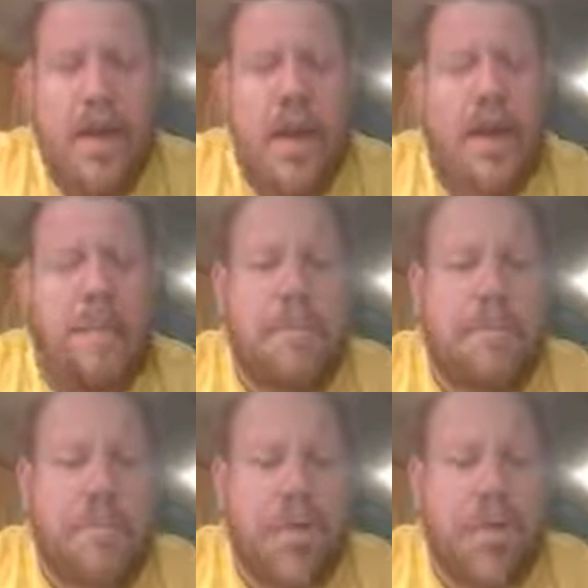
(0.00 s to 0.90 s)
The
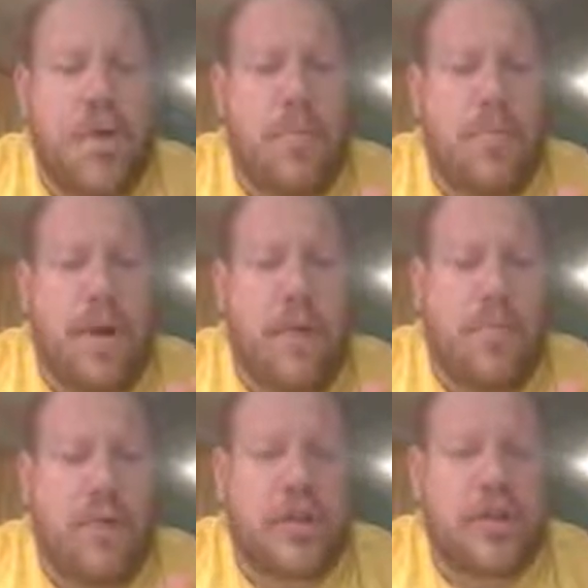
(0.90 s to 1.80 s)
only time they have
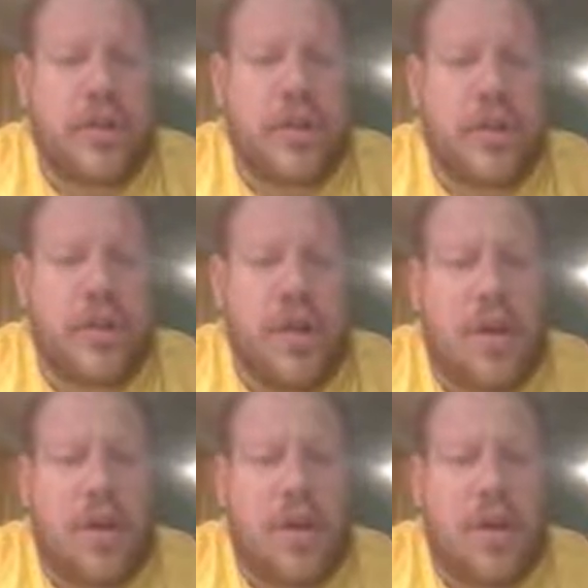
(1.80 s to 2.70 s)
British success at
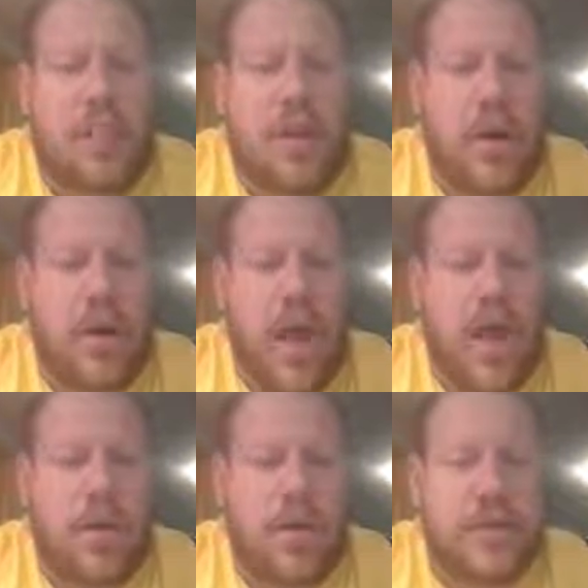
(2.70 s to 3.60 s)
all is up in
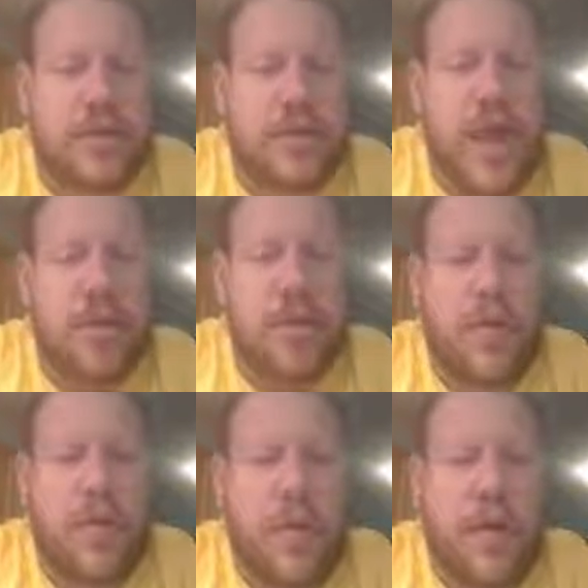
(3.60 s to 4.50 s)
Acadia, which is in Canada, where
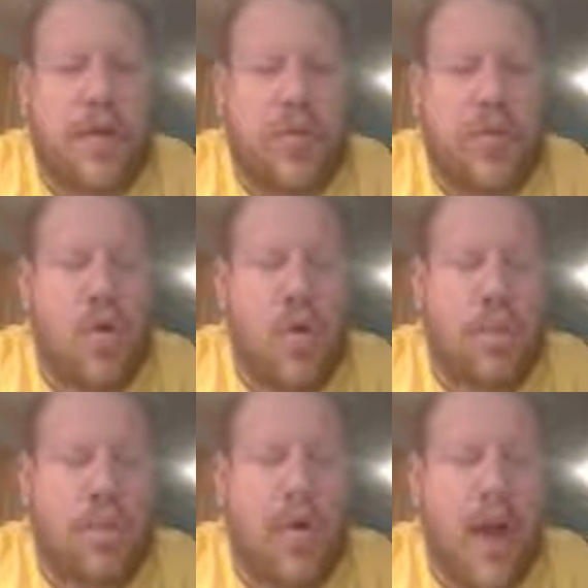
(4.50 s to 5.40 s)
they took over
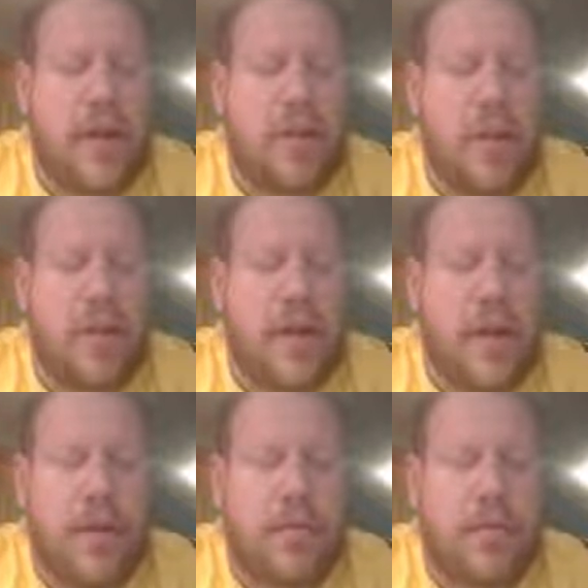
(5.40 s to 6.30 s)
part
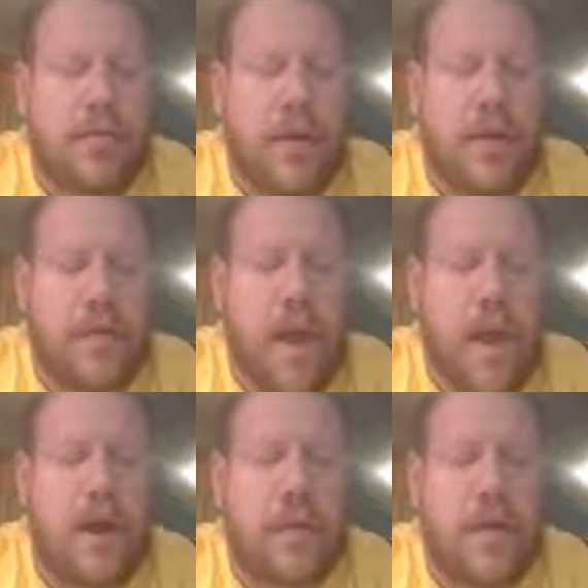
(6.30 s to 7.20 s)
of
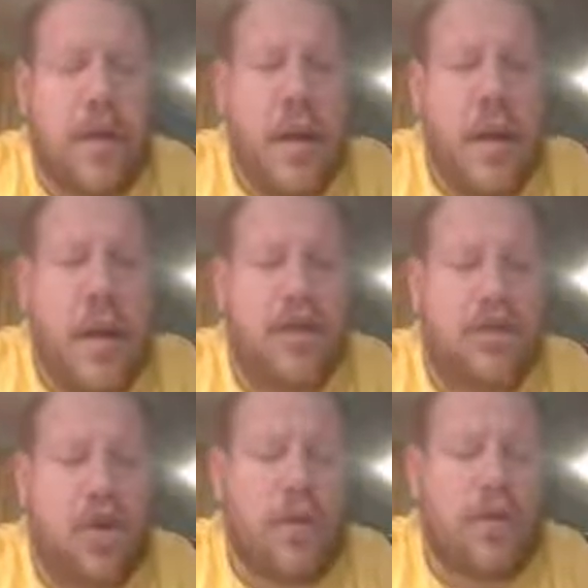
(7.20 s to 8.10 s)
Canada, and they actually
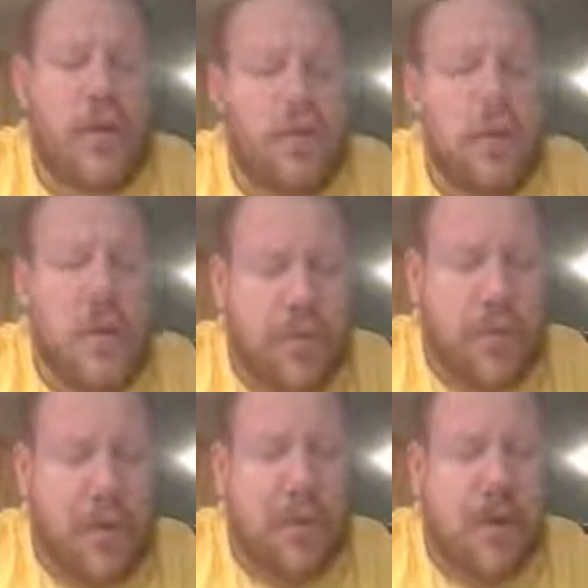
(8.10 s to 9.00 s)
took all the French people that were
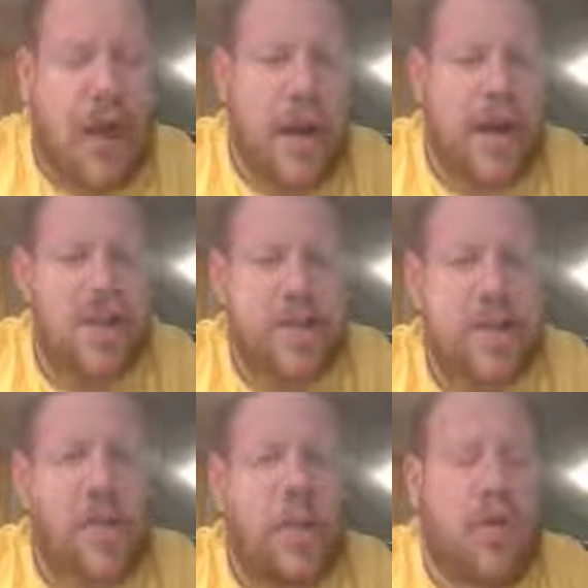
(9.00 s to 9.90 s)
there and expelled
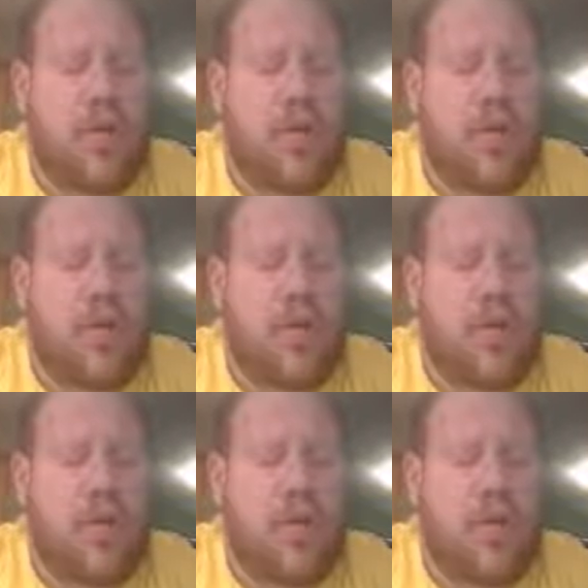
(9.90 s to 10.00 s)
all